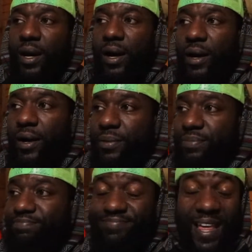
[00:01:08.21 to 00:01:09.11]
Uh,
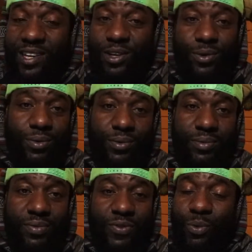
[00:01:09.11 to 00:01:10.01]
thank you
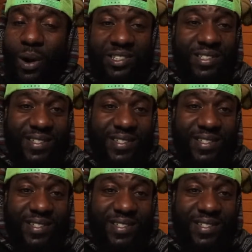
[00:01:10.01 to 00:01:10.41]
if you watch